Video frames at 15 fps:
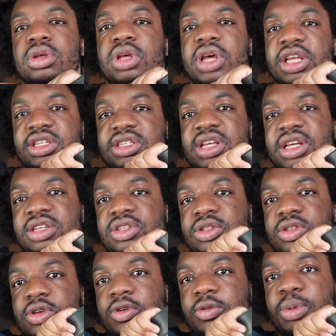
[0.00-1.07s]
It just has
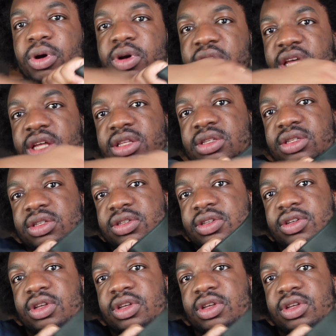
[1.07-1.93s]
two pockets